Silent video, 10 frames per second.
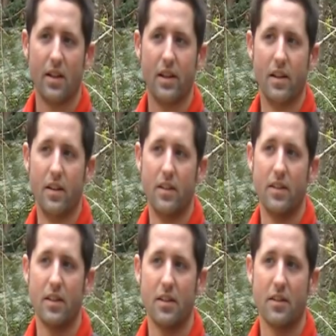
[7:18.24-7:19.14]
It
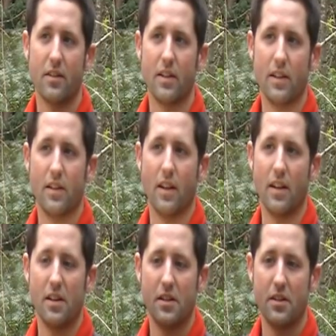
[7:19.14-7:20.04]
is like
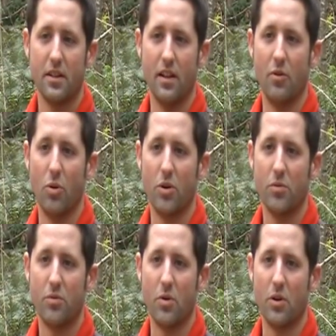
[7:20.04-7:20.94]
in order
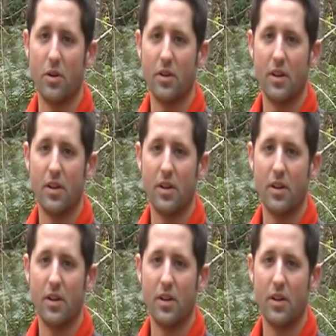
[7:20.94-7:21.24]
for